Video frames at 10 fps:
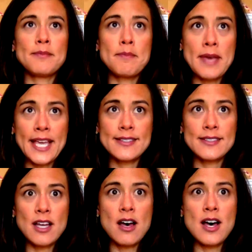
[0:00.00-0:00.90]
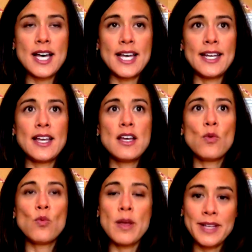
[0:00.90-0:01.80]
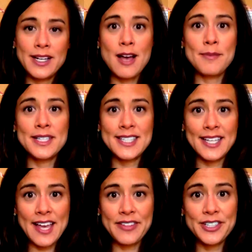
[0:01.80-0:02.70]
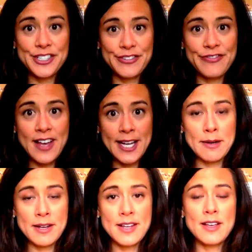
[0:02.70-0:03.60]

based on women coming together to find